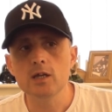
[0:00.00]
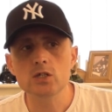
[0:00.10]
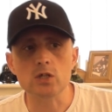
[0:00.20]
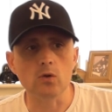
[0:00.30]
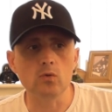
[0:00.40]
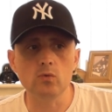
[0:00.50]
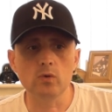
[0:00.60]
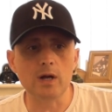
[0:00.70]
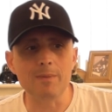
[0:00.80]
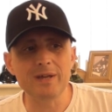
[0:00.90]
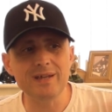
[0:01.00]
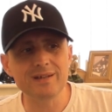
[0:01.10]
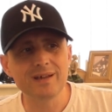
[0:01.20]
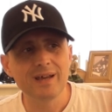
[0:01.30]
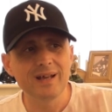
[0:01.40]
So, I
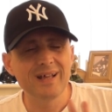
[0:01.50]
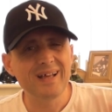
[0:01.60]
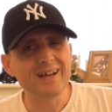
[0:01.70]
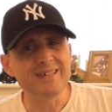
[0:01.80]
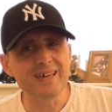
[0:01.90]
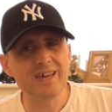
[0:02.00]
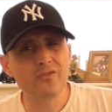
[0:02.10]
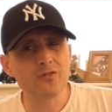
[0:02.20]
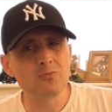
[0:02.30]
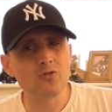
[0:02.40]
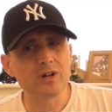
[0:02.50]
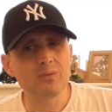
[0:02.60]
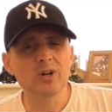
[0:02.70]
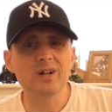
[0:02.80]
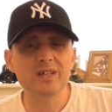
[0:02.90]
mean, a year
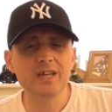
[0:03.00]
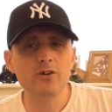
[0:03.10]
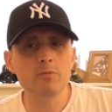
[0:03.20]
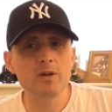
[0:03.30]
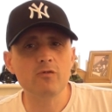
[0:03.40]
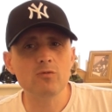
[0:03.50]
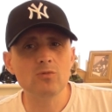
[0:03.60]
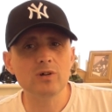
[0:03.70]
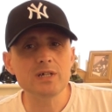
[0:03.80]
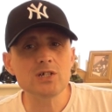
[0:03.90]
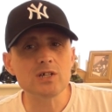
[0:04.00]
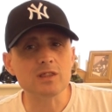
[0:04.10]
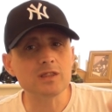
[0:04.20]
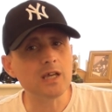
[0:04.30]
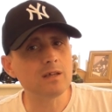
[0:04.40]
and a bit from release, you
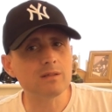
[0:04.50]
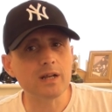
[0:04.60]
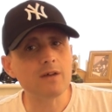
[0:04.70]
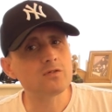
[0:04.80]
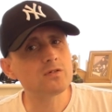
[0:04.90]
think that